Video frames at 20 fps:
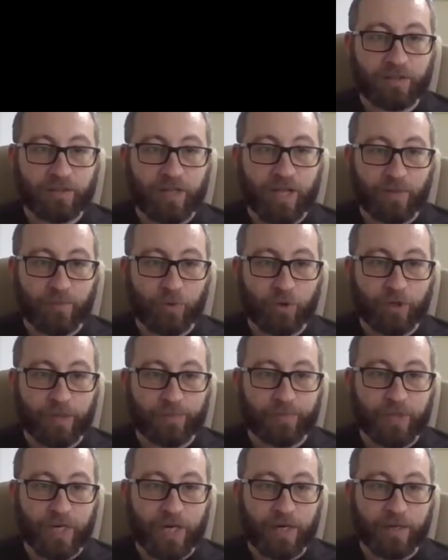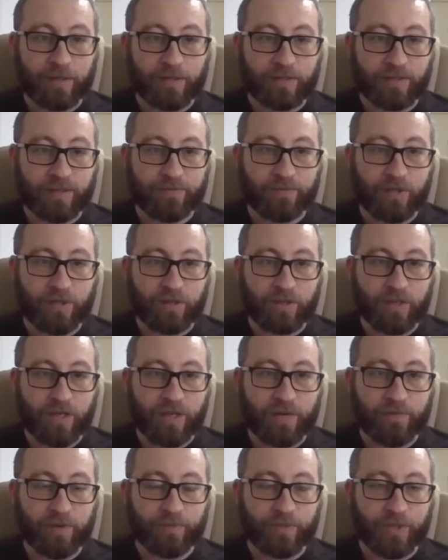needs a lot more updating because I've done a
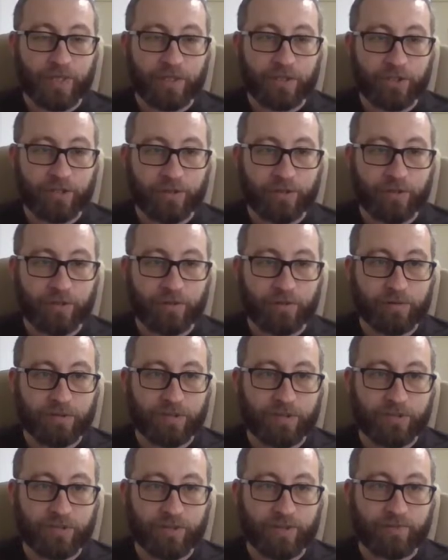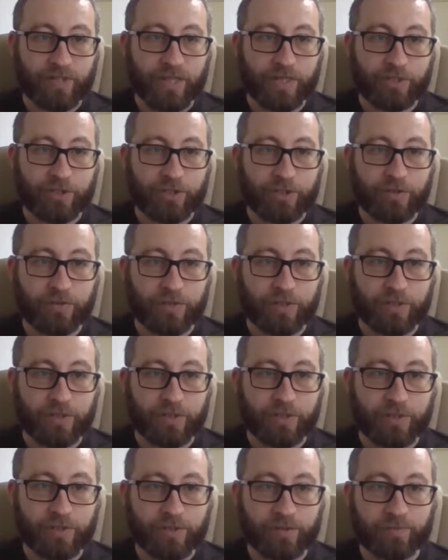lot of updates to the code since I've last used
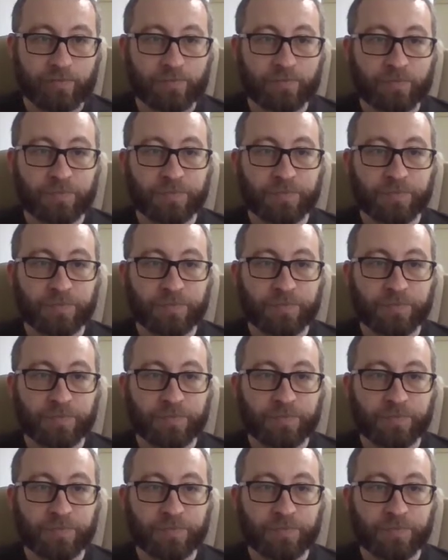this.